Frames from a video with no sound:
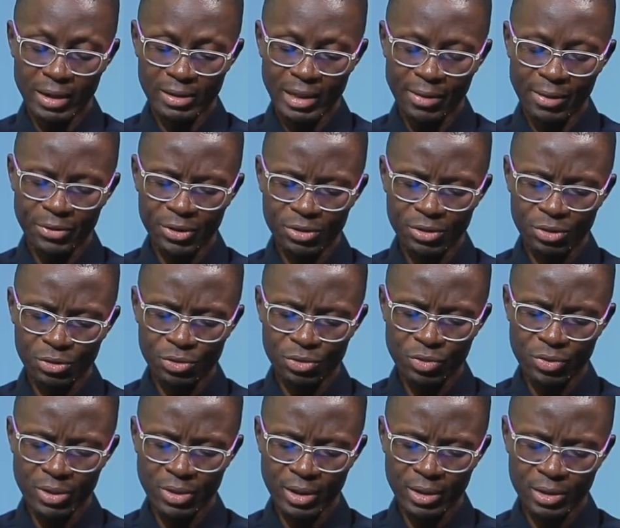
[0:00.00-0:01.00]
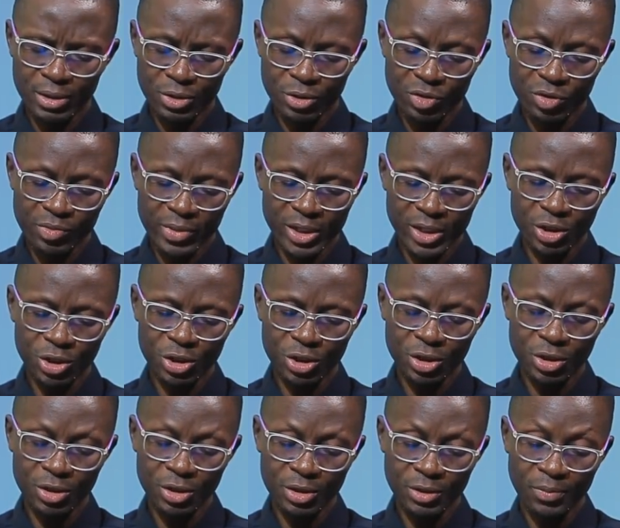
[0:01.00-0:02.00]
elaborate on two things. You
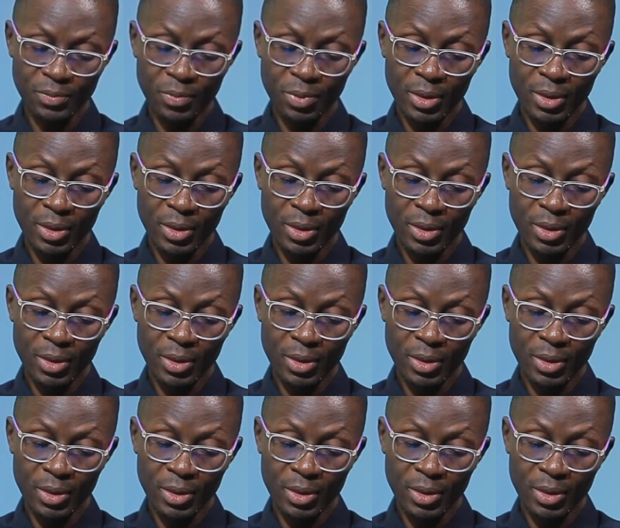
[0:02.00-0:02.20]
mentioned